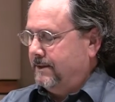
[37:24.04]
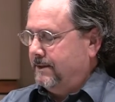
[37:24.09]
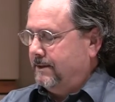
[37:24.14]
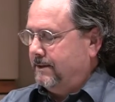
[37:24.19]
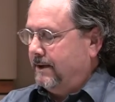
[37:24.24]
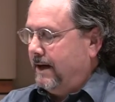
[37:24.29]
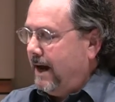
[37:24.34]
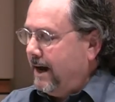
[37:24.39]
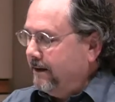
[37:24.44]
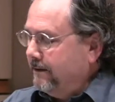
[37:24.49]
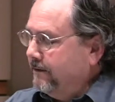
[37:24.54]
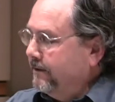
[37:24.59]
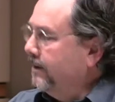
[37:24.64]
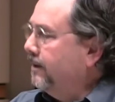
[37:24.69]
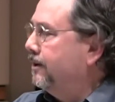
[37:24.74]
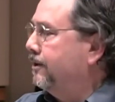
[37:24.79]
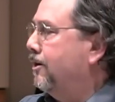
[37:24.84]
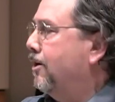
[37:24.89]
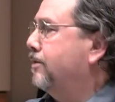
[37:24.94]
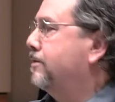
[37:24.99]
I
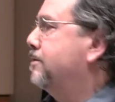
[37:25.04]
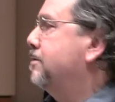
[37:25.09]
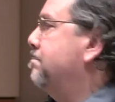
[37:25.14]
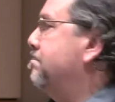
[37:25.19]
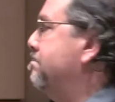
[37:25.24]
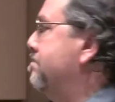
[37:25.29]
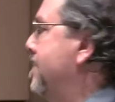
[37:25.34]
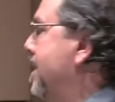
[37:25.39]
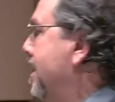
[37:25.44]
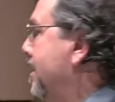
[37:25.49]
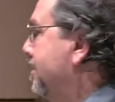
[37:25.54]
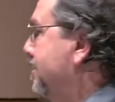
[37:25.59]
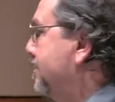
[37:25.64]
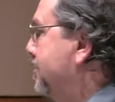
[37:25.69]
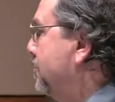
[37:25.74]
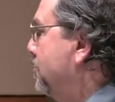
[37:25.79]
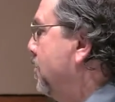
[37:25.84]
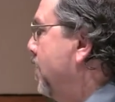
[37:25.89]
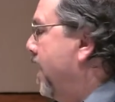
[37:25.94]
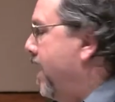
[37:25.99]
think it ought to melt
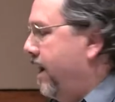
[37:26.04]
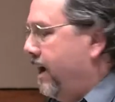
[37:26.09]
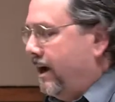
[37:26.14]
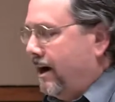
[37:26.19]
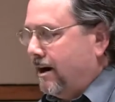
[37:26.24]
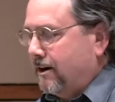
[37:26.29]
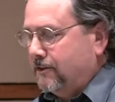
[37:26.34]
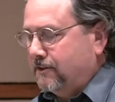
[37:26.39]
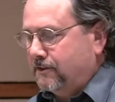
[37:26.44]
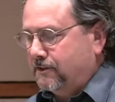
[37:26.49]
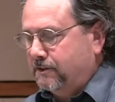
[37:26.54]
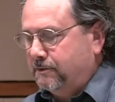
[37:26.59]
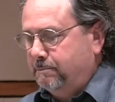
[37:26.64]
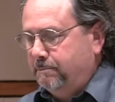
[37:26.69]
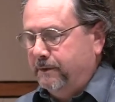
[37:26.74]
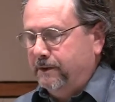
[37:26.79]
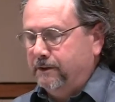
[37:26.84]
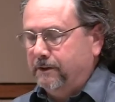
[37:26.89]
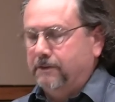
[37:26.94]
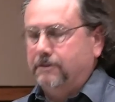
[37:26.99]
away our
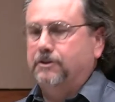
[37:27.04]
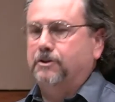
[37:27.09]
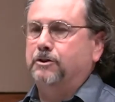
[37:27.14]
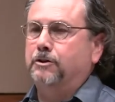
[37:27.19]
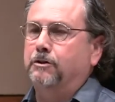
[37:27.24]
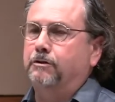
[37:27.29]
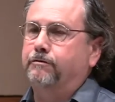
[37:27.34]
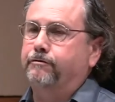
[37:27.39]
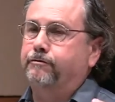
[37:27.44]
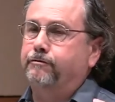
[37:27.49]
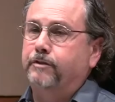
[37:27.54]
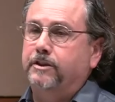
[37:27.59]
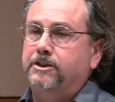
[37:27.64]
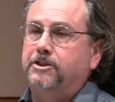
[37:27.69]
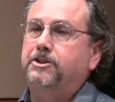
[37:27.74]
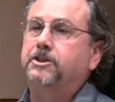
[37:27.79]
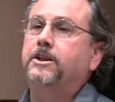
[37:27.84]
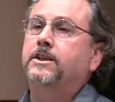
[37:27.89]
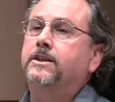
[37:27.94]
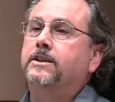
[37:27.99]
spiritual
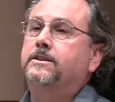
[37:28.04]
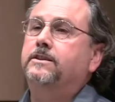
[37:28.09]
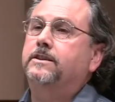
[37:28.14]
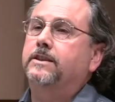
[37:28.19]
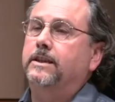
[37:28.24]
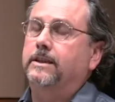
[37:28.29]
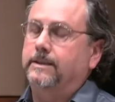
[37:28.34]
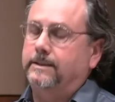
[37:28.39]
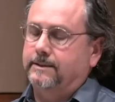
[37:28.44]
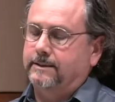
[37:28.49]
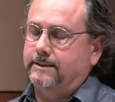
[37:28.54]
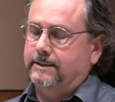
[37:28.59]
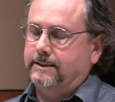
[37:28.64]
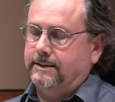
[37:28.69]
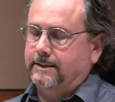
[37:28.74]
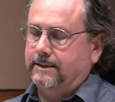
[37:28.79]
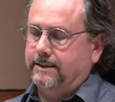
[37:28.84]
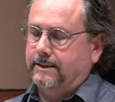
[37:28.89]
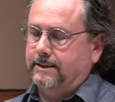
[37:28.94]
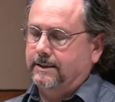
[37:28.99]
frigidity
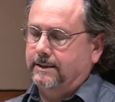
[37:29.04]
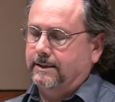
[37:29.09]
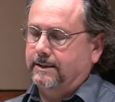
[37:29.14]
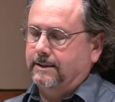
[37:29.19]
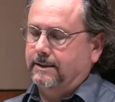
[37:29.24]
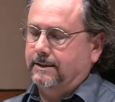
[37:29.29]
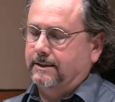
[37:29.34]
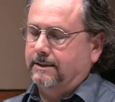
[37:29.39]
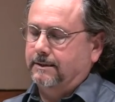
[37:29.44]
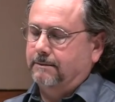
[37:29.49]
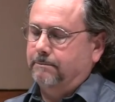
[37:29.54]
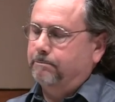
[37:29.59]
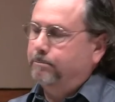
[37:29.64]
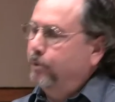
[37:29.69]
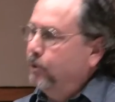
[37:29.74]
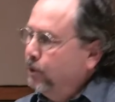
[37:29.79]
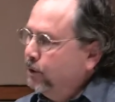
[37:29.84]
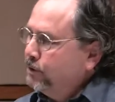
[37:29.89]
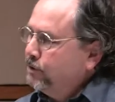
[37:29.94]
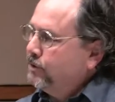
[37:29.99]

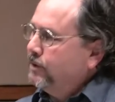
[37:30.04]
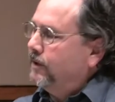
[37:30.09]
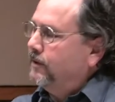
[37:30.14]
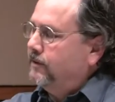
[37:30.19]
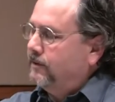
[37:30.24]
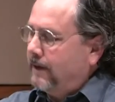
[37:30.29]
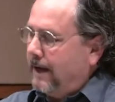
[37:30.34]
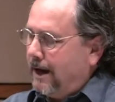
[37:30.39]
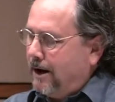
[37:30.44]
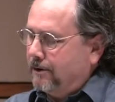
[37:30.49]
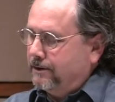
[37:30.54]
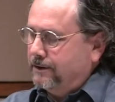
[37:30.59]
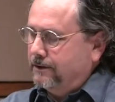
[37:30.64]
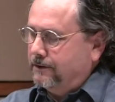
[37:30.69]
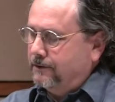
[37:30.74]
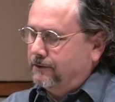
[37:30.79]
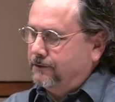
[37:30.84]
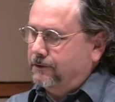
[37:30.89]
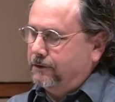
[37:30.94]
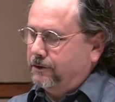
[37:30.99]
push us out
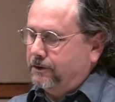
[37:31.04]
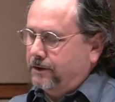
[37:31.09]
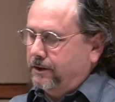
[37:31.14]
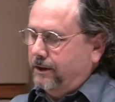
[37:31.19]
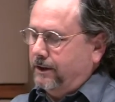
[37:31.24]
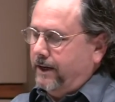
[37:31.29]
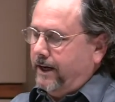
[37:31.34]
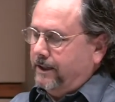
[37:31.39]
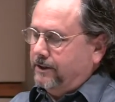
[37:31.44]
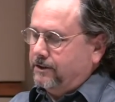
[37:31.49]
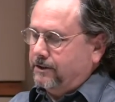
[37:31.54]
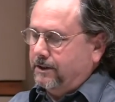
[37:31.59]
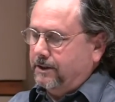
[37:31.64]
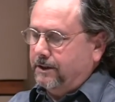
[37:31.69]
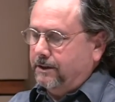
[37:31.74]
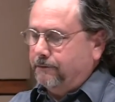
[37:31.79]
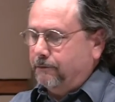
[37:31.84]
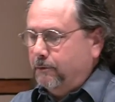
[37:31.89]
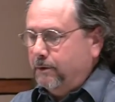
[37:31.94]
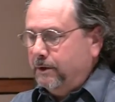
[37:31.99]
into circulation
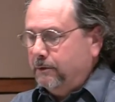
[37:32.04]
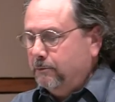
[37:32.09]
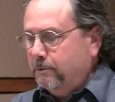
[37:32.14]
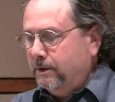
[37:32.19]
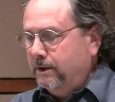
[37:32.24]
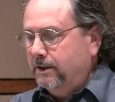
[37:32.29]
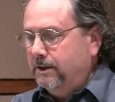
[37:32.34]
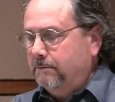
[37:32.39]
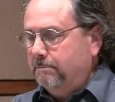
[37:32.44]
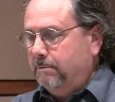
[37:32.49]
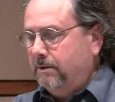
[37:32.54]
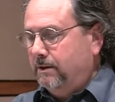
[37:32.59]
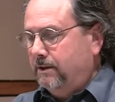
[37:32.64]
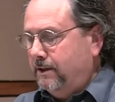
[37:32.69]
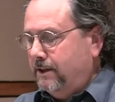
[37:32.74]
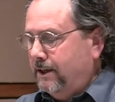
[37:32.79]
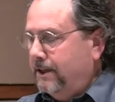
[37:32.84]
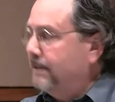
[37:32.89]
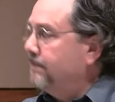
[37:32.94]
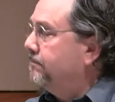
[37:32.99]
if we really
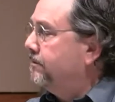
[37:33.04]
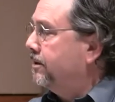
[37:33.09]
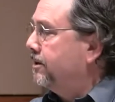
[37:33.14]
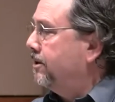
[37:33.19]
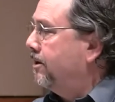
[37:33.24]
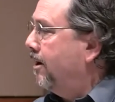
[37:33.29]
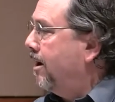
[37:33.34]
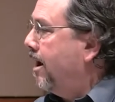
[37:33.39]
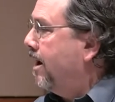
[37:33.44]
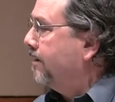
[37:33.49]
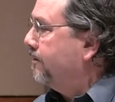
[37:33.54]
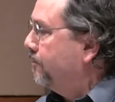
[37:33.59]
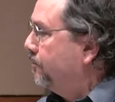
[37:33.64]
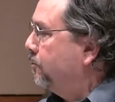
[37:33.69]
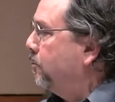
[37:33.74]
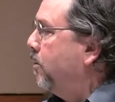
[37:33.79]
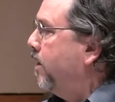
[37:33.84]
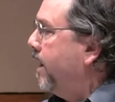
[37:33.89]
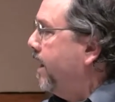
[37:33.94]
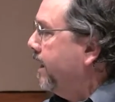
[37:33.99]
believe that God's
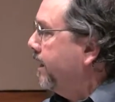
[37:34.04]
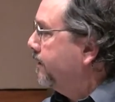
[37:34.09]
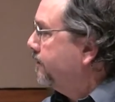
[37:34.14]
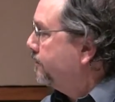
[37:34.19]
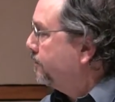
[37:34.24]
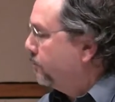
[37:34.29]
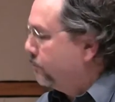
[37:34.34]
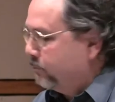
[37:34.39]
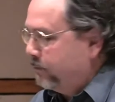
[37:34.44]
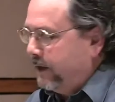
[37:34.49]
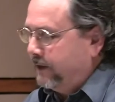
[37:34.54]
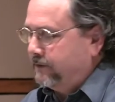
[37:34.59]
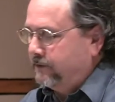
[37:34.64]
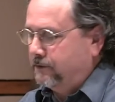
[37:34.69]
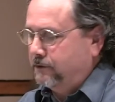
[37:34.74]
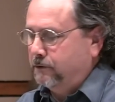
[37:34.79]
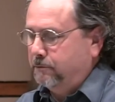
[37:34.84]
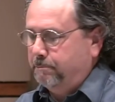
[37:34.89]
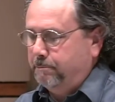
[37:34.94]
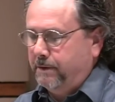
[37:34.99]
way is to
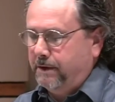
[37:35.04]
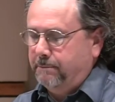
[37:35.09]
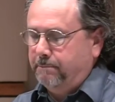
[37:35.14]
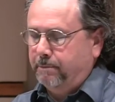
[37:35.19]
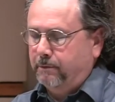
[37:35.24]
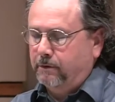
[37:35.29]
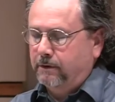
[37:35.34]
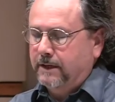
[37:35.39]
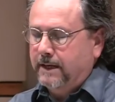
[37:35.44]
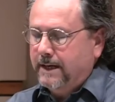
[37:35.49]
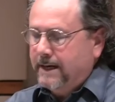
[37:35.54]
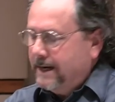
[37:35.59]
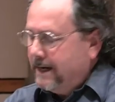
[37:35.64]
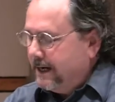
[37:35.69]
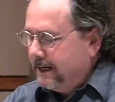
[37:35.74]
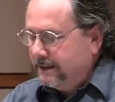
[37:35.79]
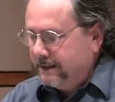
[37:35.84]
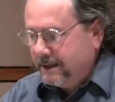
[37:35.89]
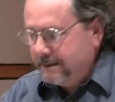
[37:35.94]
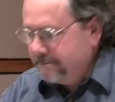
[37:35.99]
rescue people
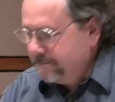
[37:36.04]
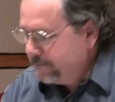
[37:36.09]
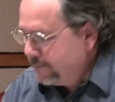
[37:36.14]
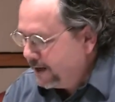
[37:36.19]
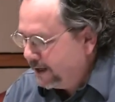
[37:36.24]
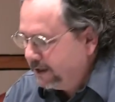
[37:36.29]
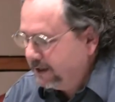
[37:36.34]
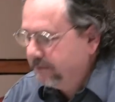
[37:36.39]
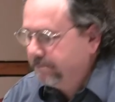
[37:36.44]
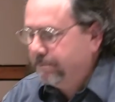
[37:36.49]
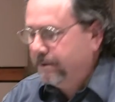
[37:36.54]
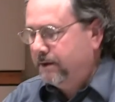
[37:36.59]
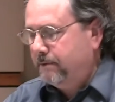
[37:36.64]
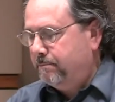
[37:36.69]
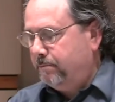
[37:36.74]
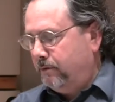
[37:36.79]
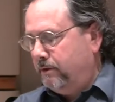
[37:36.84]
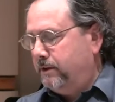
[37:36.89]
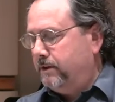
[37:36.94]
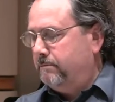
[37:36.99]
and that many
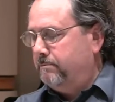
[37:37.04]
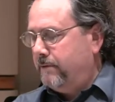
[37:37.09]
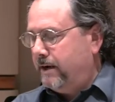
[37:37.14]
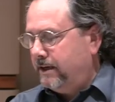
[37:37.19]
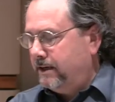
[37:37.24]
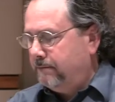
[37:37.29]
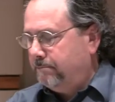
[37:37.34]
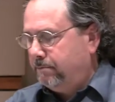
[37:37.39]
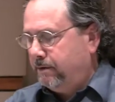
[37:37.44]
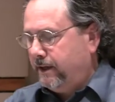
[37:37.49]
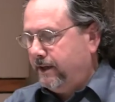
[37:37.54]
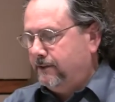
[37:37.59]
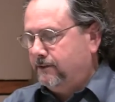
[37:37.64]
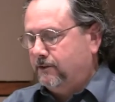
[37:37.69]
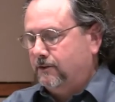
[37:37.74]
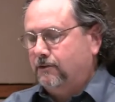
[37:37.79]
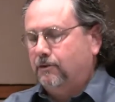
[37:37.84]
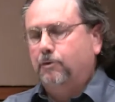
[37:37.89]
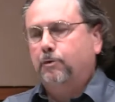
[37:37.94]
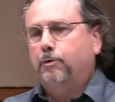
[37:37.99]
people in many
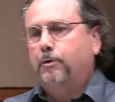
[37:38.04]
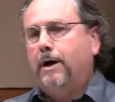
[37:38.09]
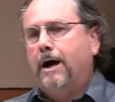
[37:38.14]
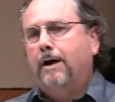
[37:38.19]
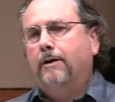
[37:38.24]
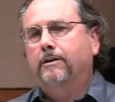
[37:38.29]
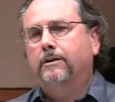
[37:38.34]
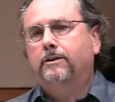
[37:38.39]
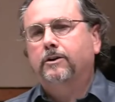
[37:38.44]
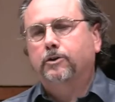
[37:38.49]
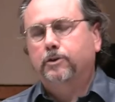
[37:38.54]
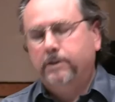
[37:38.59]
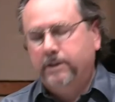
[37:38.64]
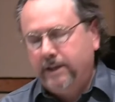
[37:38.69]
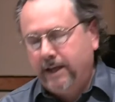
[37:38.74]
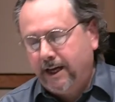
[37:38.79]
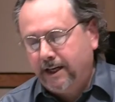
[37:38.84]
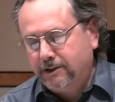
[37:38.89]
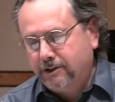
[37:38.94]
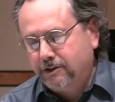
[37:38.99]
places throughout
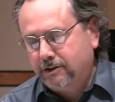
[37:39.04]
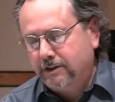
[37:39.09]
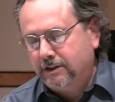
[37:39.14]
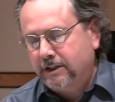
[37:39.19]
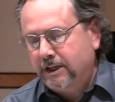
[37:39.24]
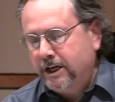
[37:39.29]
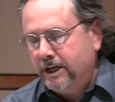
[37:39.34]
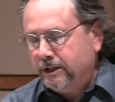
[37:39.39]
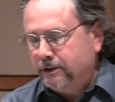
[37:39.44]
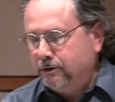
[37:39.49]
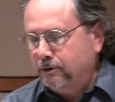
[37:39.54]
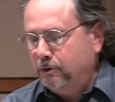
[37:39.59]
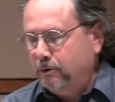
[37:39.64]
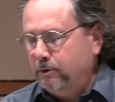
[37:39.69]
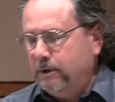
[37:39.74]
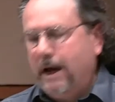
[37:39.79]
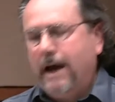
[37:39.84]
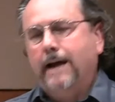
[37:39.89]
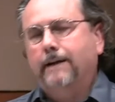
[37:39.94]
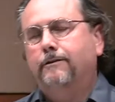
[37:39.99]
creation do
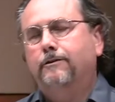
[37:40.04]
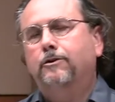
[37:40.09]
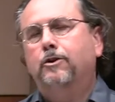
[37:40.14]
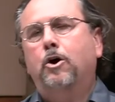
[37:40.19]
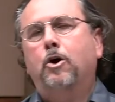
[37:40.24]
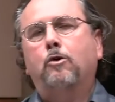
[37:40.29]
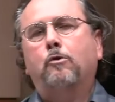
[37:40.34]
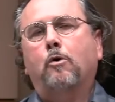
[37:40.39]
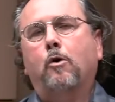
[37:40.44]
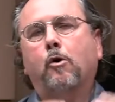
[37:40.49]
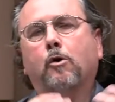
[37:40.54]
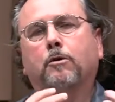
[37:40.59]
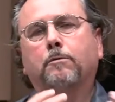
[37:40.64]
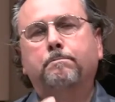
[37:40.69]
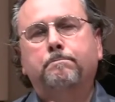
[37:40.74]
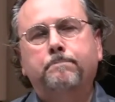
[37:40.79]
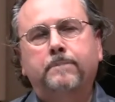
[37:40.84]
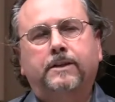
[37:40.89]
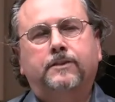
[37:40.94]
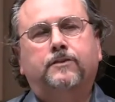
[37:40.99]
not know or
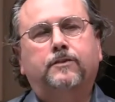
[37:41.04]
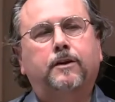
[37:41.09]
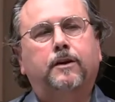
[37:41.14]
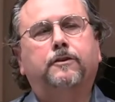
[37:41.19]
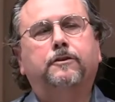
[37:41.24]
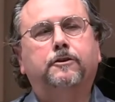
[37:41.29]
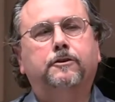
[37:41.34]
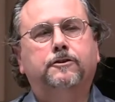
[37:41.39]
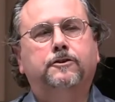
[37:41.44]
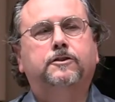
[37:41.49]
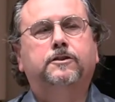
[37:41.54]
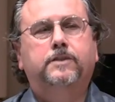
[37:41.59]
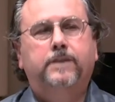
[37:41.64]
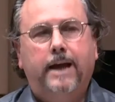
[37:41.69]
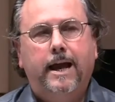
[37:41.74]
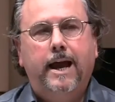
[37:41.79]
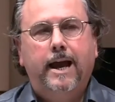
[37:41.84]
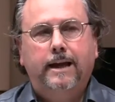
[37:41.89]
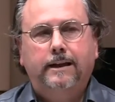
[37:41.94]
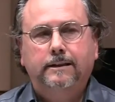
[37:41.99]

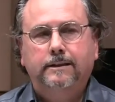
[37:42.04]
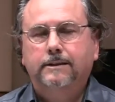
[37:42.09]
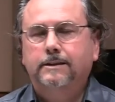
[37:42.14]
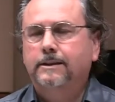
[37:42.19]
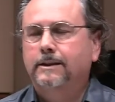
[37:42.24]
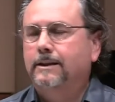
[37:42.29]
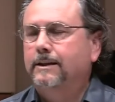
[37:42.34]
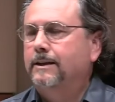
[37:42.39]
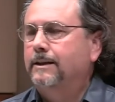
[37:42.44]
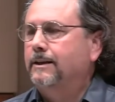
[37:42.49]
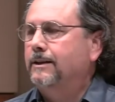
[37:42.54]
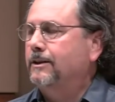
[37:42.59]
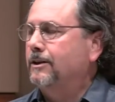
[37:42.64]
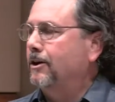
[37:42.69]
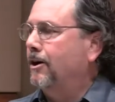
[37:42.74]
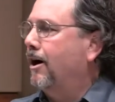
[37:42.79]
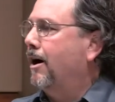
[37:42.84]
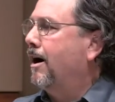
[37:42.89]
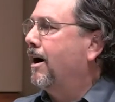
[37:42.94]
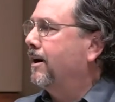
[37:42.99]
misunderstand
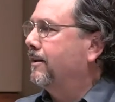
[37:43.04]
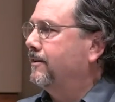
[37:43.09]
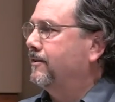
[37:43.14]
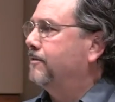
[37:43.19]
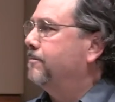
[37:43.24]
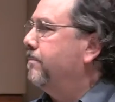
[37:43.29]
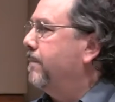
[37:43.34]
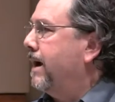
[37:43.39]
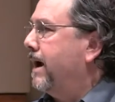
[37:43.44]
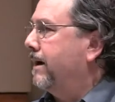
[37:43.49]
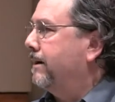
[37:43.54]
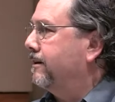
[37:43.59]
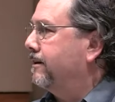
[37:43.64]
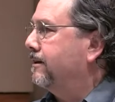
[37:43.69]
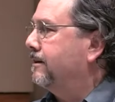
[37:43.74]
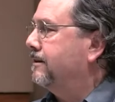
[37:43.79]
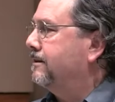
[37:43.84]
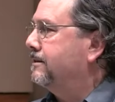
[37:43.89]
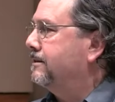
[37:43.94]
God's manner.